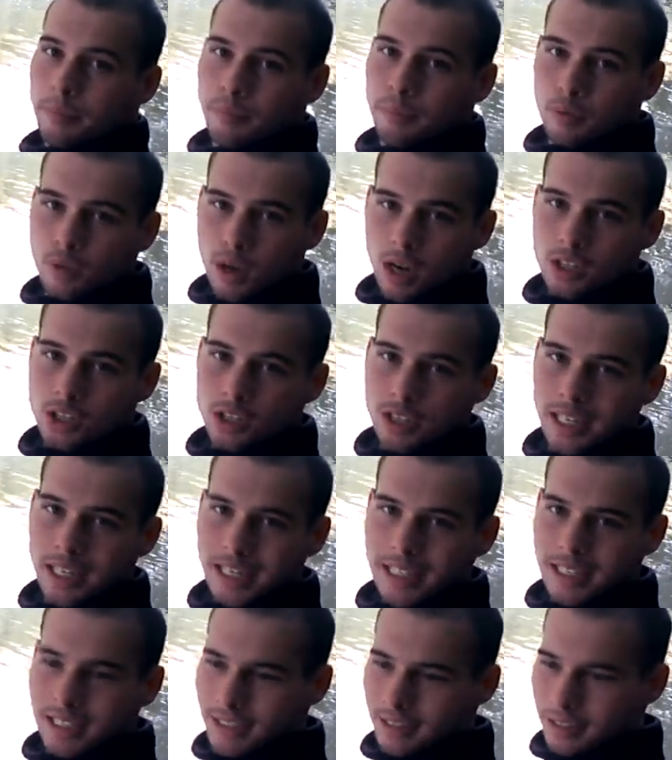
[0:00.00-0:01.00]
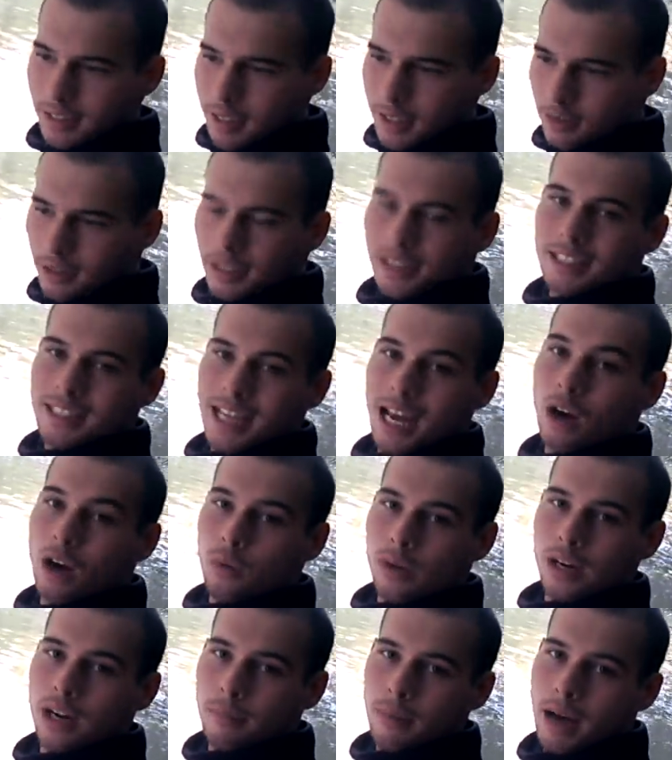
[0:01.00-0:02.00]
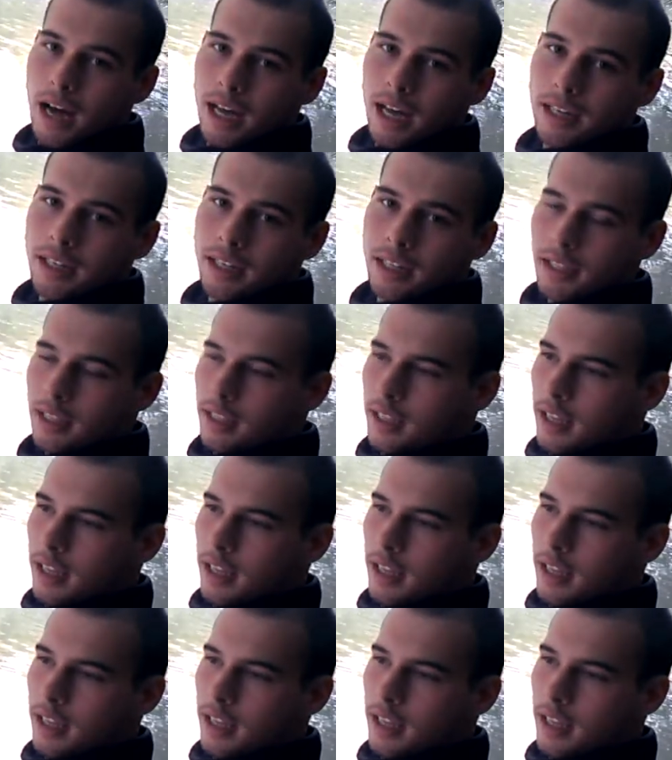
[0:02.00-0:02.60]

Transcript: bump brush, and I can literally tell what I'm on.